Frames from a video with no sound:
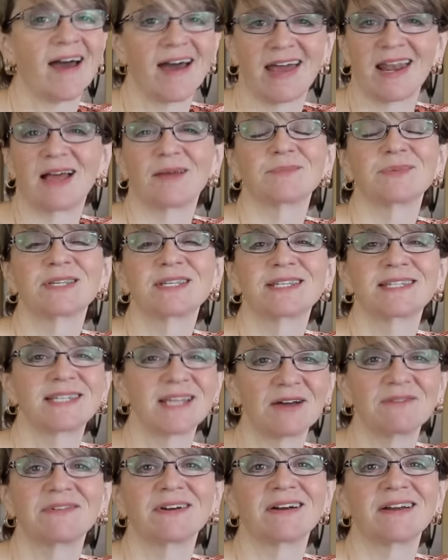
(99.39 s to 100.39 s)
I'm
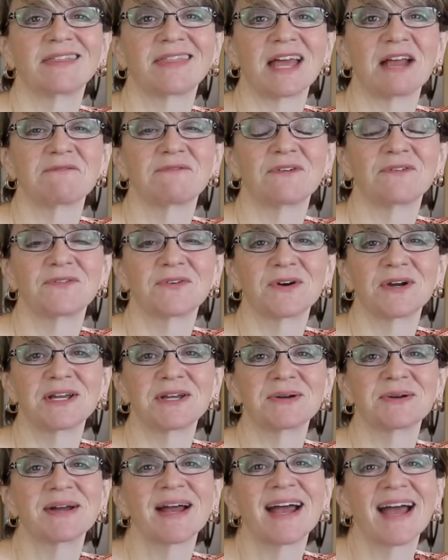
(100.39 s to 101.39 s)
so very thankful
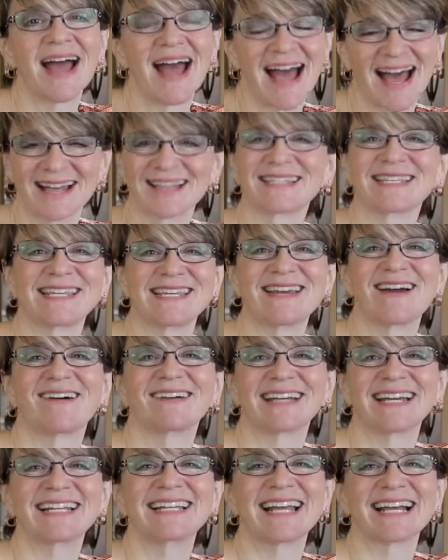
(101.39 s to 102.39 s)
for you. I'll see
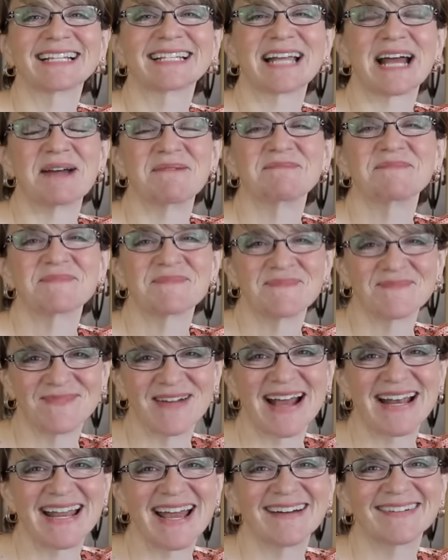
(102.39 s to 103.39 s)
y'all again next time.
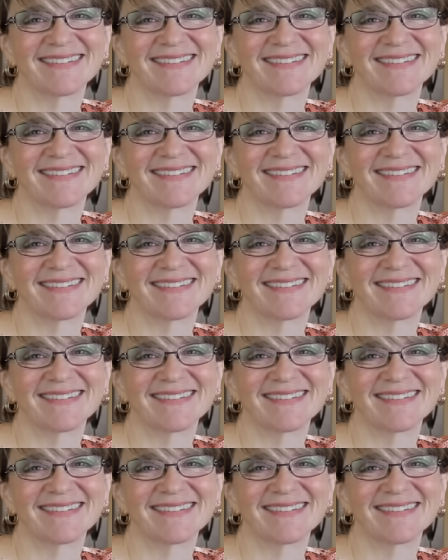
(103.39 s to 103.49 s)
Bye